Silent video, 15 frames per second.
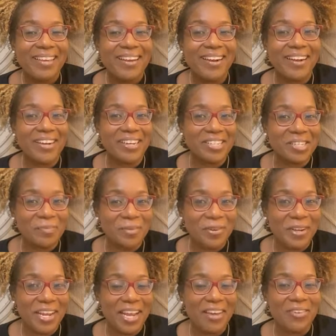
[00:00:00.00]
A customer
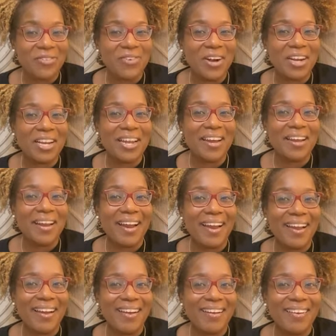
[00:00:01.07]
today was walking down the
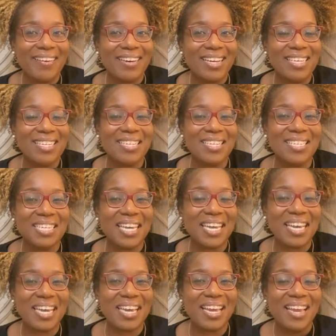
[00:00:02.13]
aisle and she
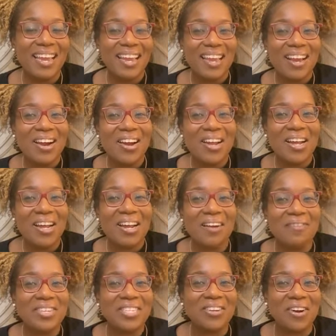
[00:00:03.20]
said,
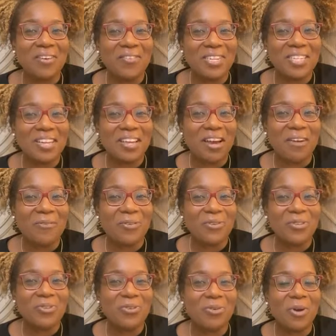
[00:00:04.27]
I'm going to start and tell y'all the
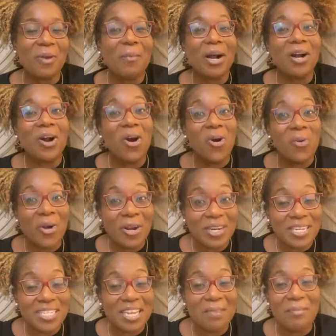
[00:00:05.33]
full story. One of my
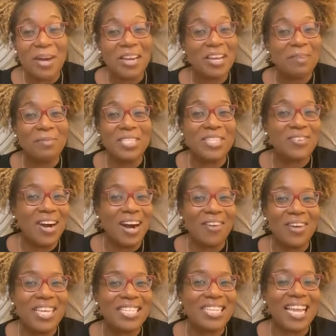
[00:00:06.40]
coworkers said, Monica, but you
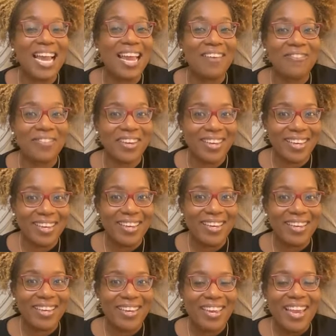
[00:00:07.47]
always laughing.
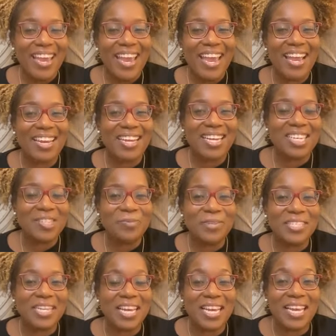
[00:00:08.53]
And the customer
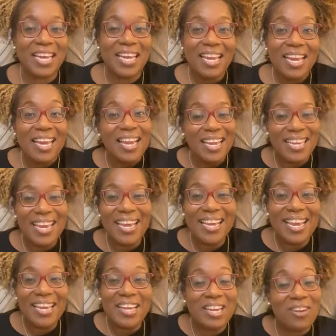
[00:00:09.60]
said,
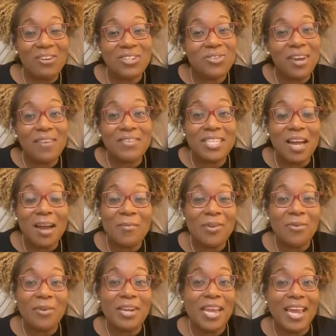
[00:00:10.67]
yeah, and don't you ever stop
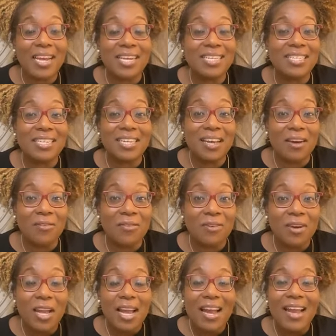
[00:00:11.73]
doing that, because the
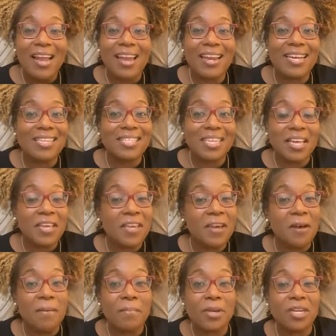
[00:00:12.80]
devil. And I said,
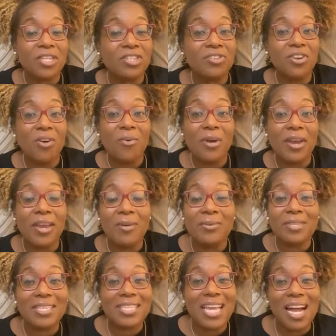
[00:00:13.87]
yep, because you know what? It
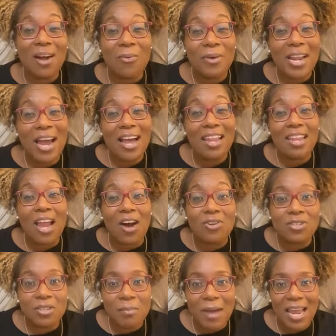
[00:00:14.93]
was a time when I
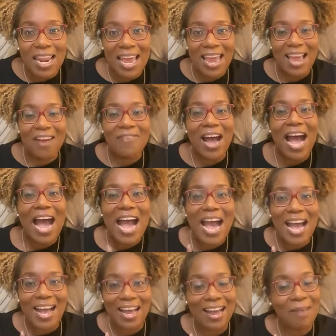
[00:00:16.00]
lost my laugh.
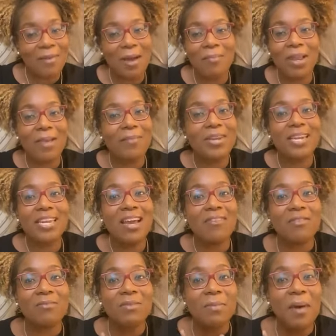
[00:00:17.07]
I'm not blaming the
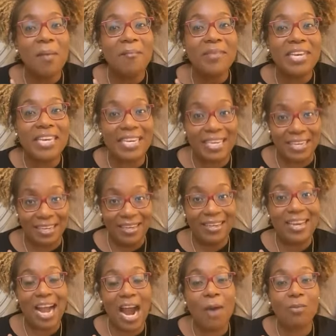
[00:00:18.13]
devil. I'm talking about me.
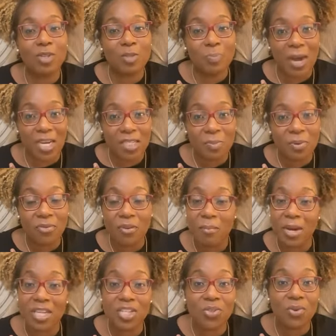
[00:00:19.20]
I'm responsible for
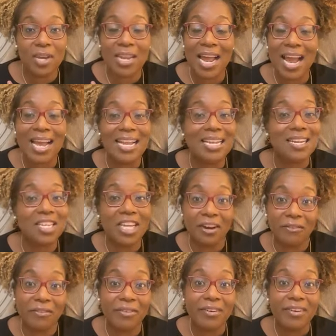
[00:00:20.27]
my joy, not the
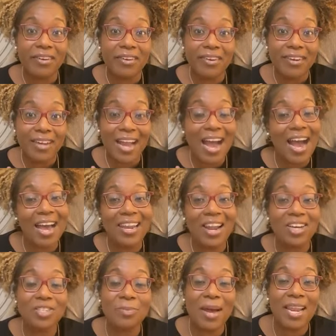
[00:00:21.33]
devil. I
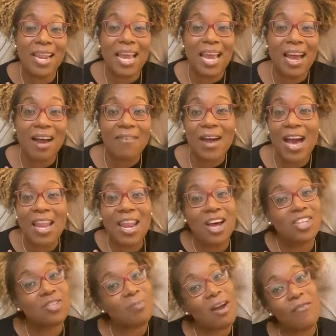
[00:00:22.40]
lost my laugh. I
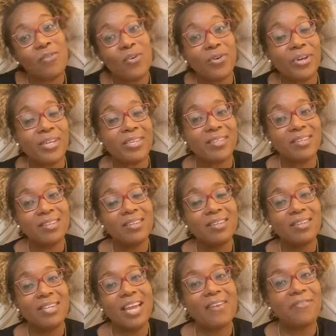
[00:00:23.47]
lost my voice.
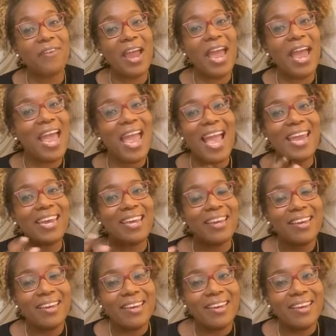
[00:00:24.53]
Never had it